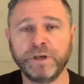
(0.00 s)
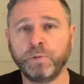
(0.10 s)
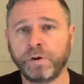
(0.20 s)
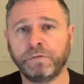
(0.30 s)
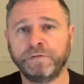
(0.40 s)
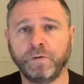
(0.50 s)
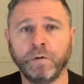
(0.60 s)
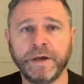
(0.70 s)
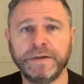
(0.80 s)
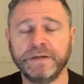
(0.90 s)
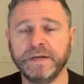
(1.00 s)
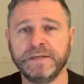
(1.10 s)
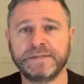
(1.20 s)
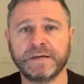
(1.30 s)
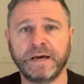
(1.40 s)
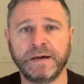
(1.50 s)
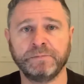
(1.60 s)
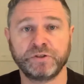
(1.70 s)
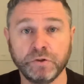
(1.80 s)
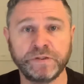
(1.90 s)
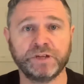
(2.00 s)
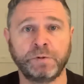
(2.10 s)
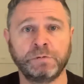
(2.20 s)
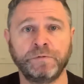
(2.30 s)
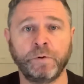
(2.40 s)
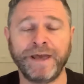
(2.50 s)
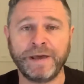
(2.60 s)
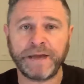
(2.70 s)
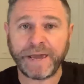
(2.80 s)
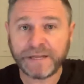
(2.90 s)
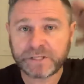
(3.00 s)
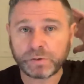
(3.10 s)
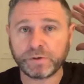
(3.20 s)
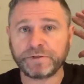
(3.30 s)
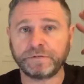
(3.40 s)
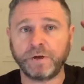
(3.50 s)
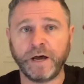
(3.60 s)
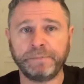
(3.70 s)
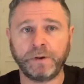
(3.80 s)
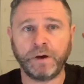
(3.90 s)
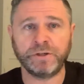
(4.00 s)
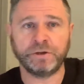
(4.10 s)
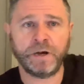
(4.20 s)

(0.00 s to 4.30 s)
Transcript: want to avoid is two things. You want to avoid any source of light behind you.